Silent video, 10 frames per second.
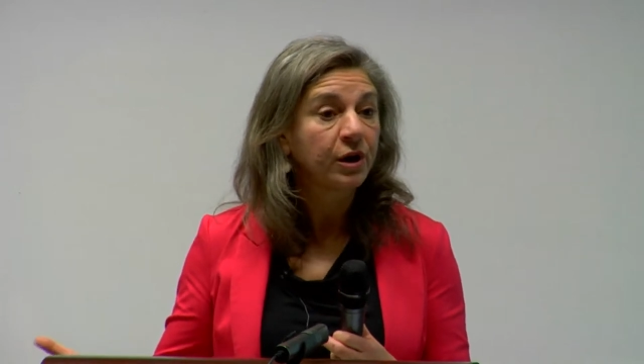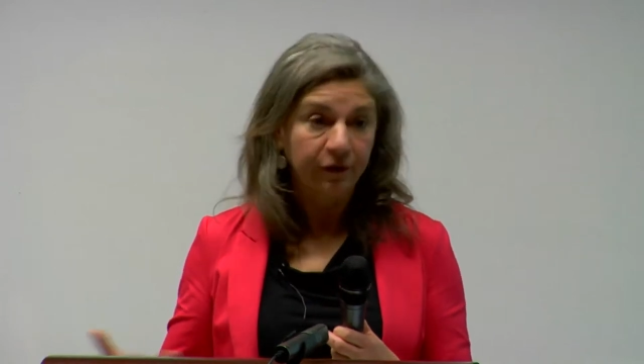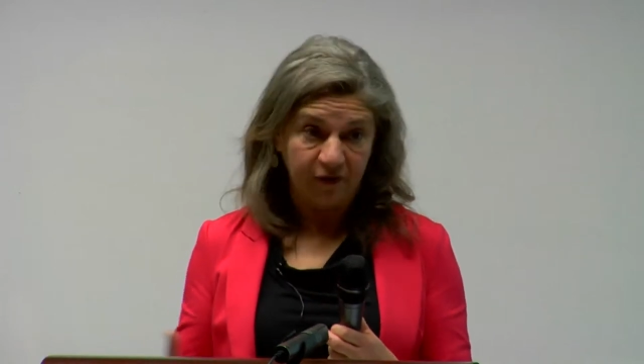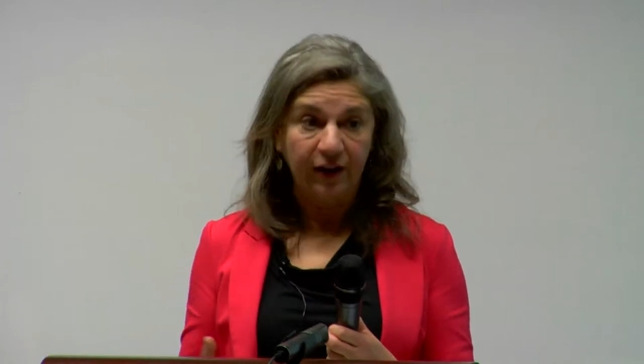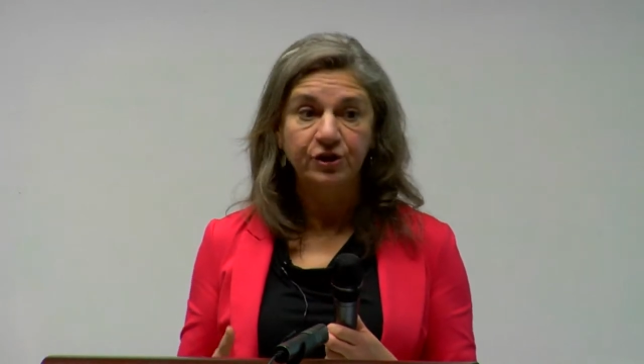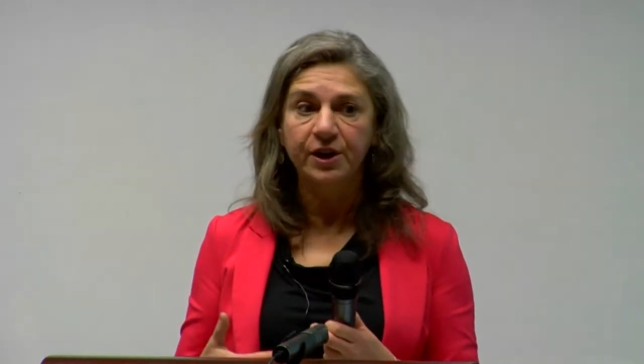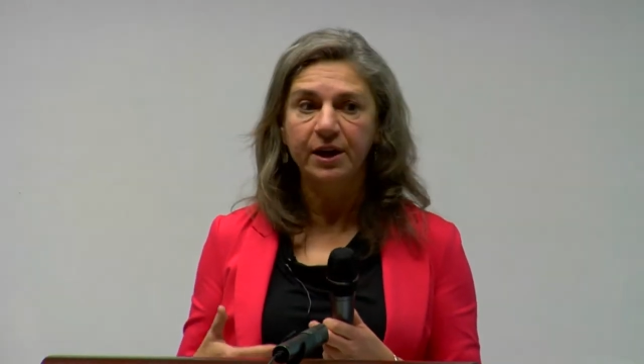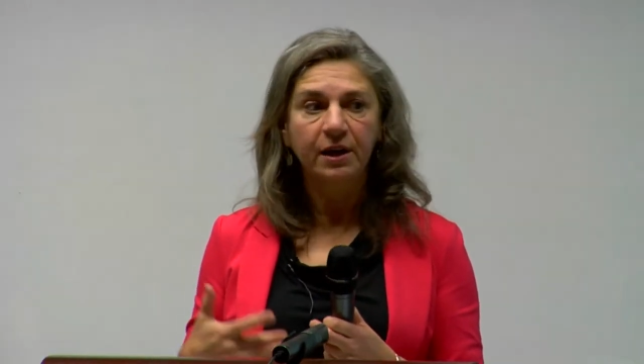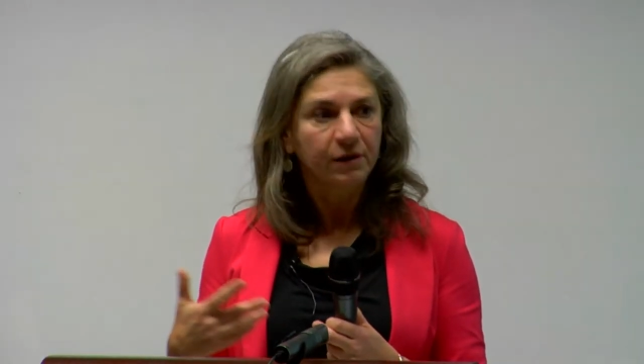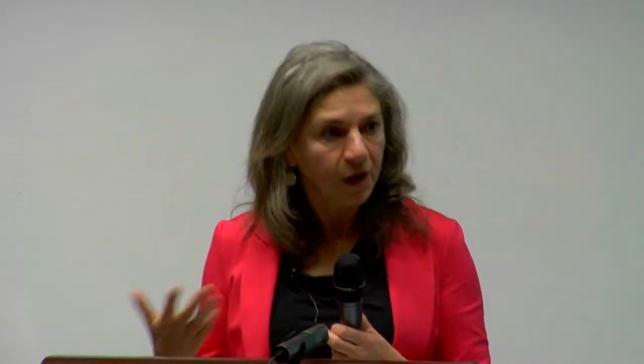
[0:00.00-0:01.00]
In fact, you're
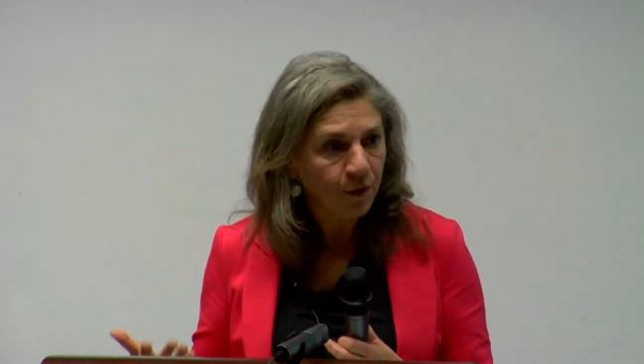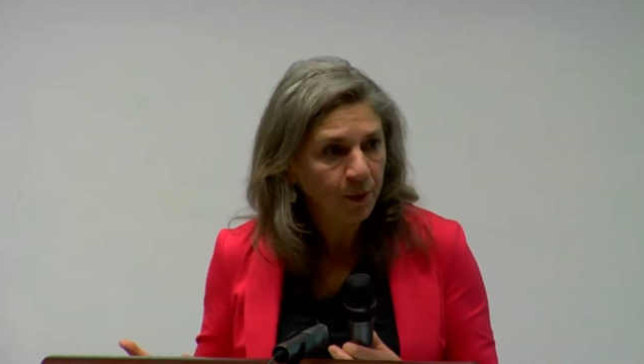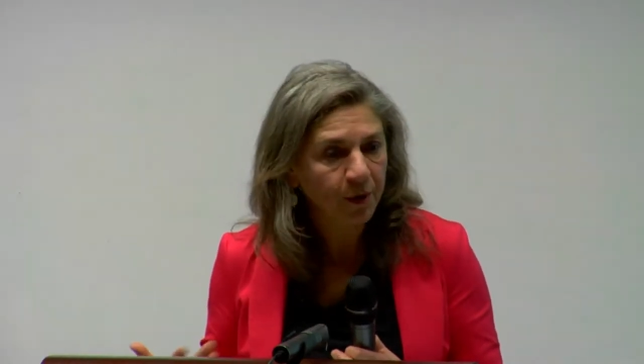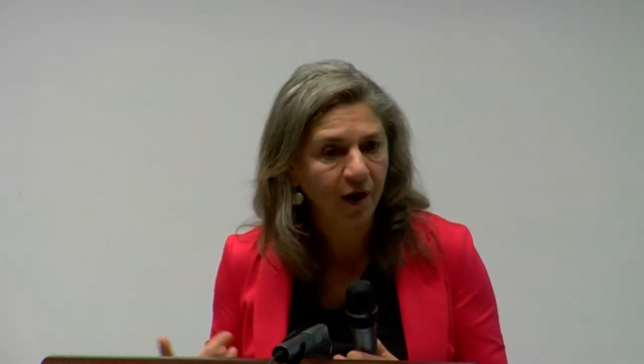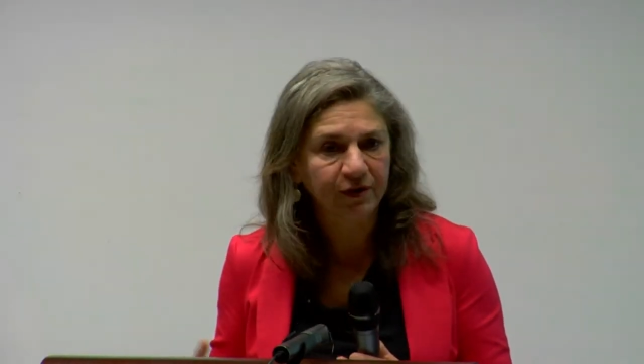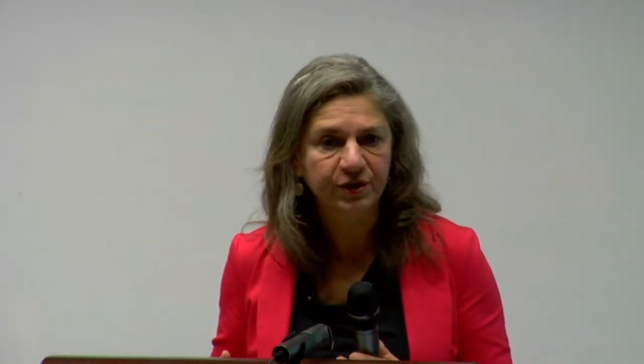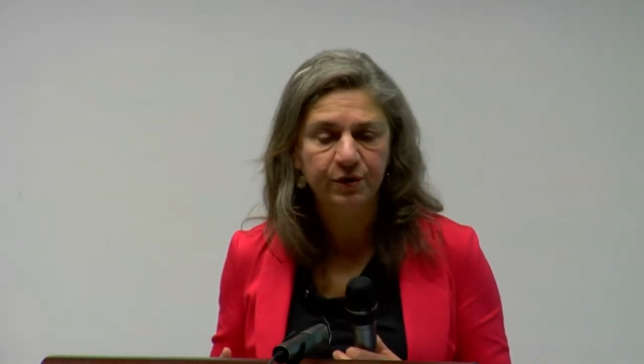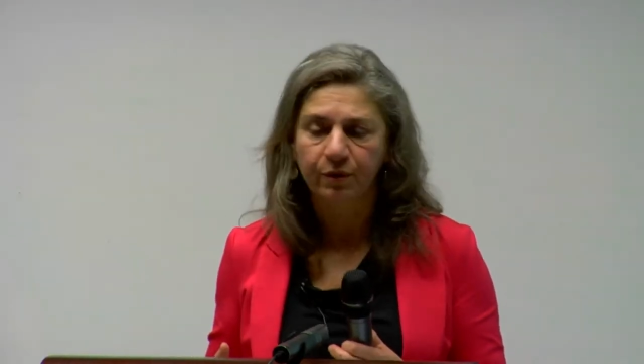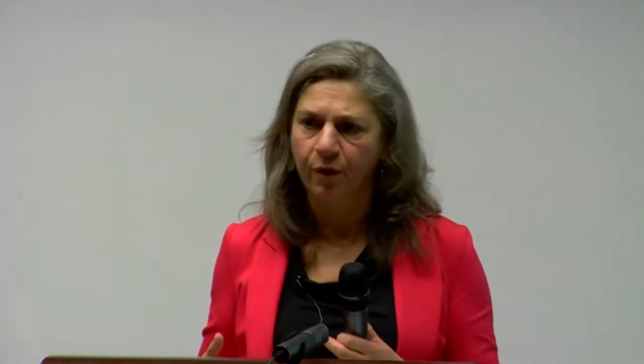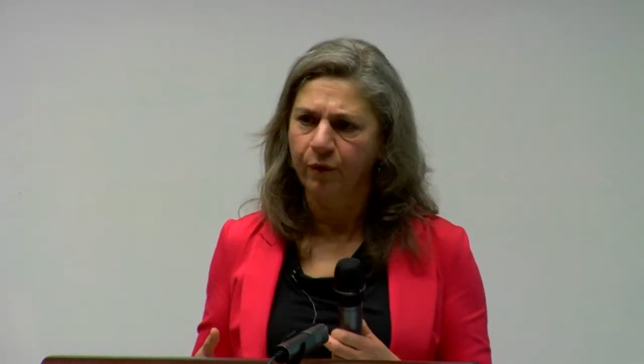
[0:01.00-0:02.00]
getting lower profits
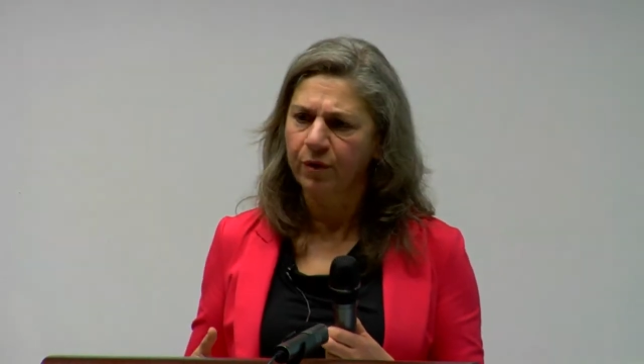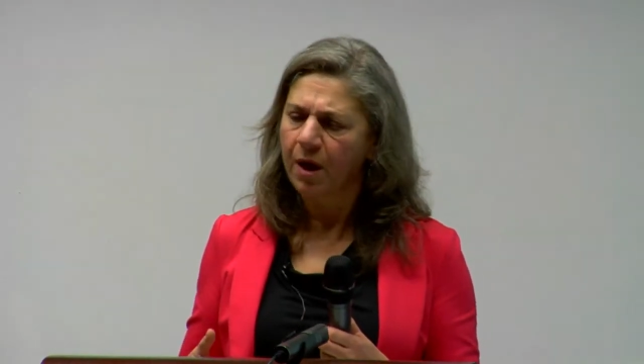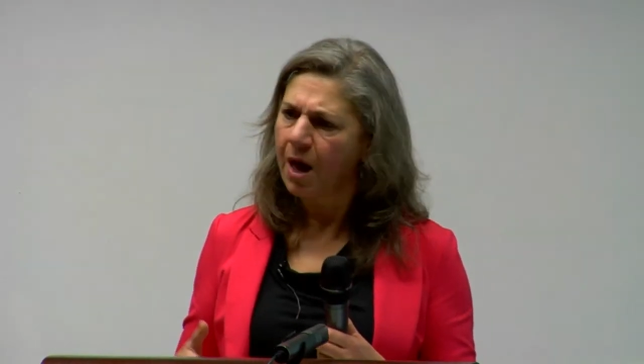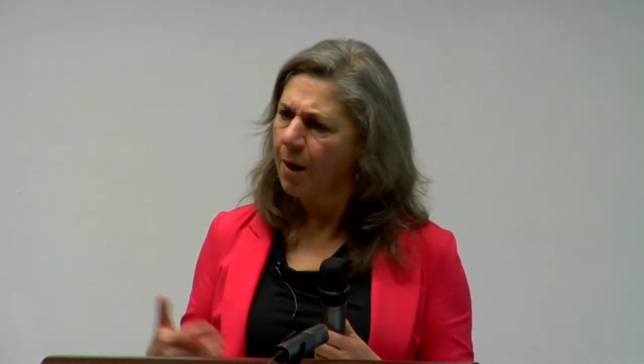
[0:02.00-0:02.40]
through growth.